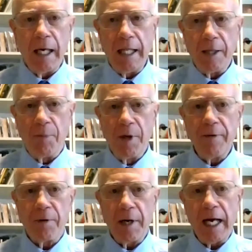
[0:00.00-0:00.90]
and the
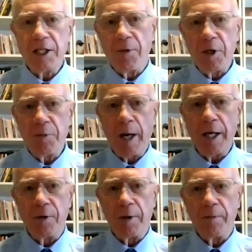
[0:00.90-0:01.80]
believer has to
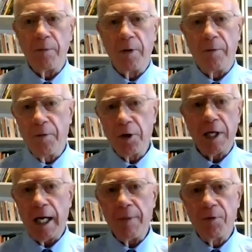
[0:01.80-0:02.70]
respond to it. The first
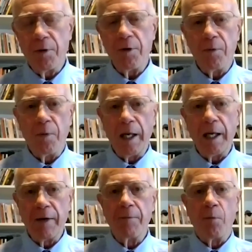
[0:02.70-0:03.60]
time through, we
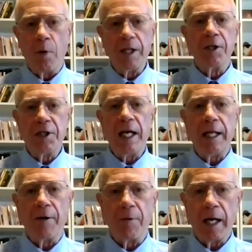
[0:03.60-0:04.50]
give them what to say
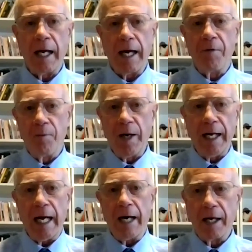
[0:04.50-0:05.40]
there, kind of have it
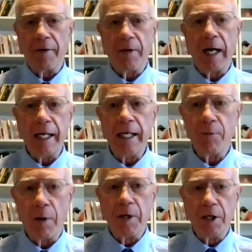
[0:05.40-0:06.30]
written out, kind of an idea
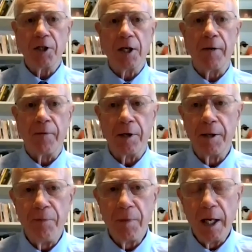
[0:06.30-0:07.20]
of what we just covered.
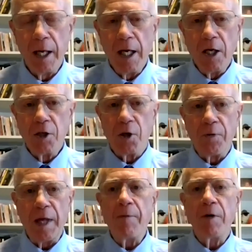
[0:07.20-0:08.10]
So
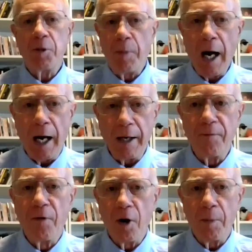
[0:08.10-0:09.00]
they respond
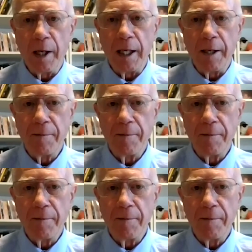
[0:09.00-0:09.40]
verbally,